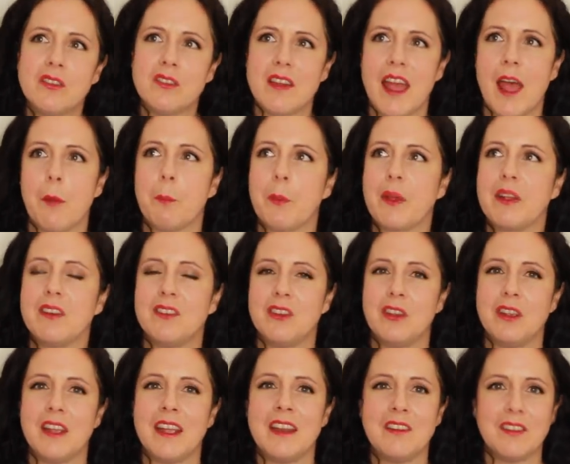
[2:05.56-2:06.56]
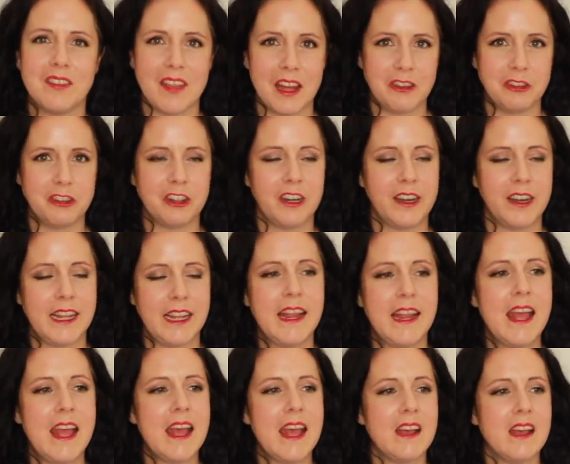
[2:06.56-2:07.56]
step into that journey
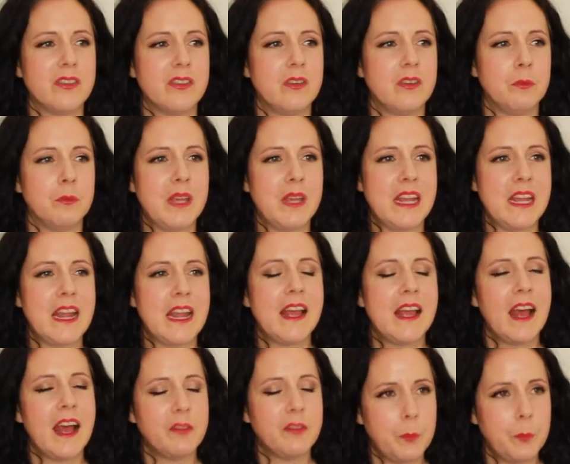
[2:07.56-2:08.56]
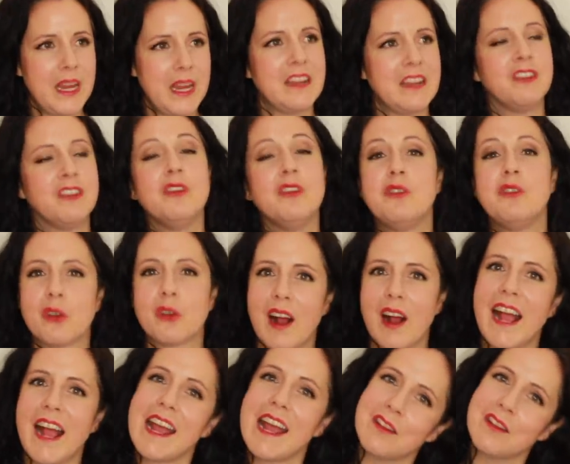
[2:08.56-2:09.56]
has been to
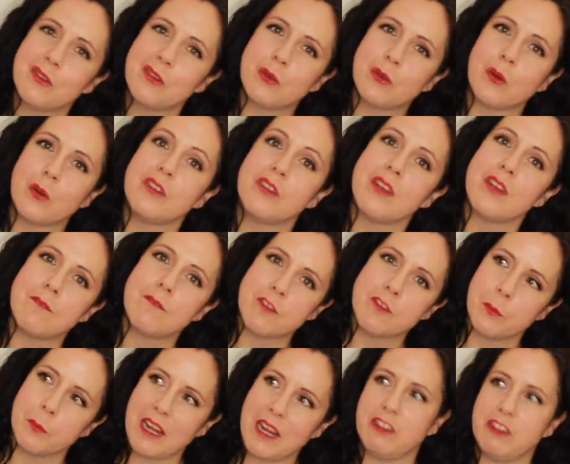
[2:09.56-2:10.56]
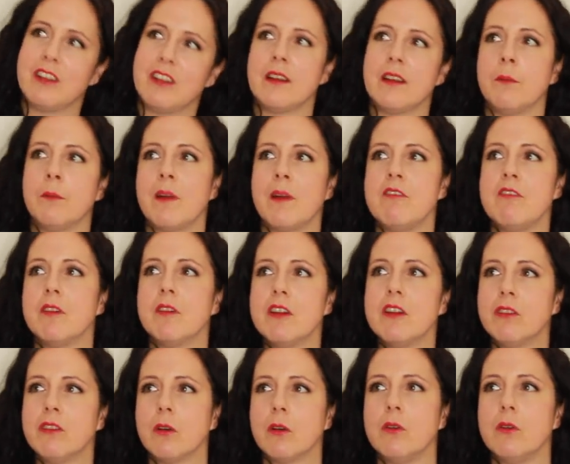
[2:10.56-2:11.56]
try and source information. And my
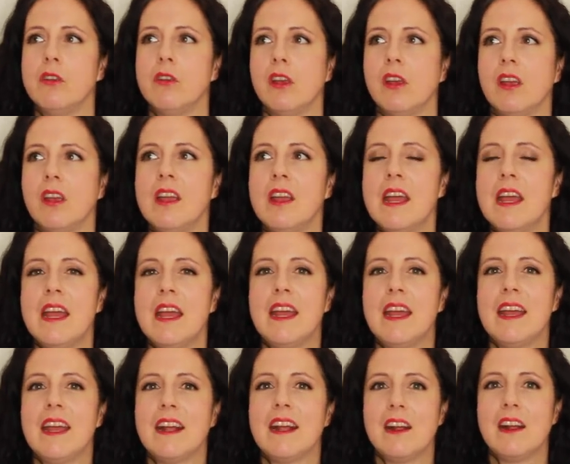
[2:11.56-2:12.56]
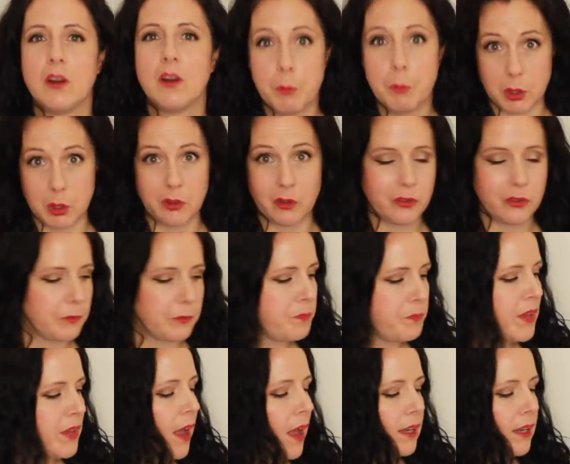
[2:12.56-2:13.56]
first go-to are books.
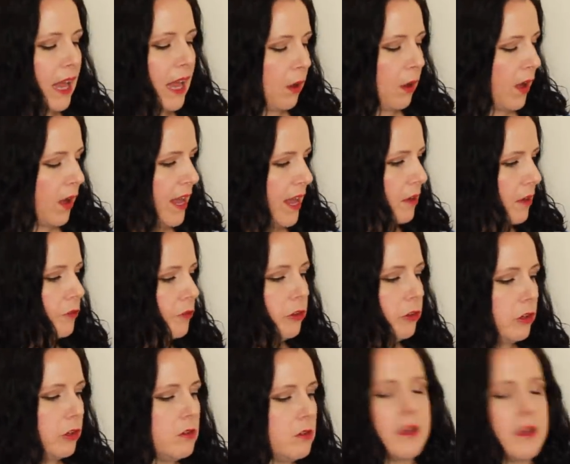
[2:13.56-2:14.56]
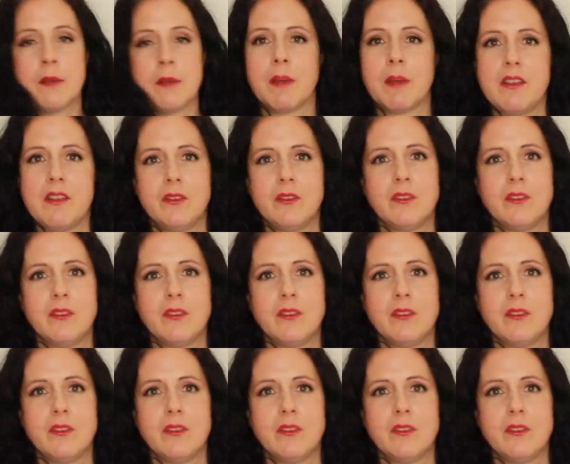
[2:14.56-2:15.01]
Now, I had two in my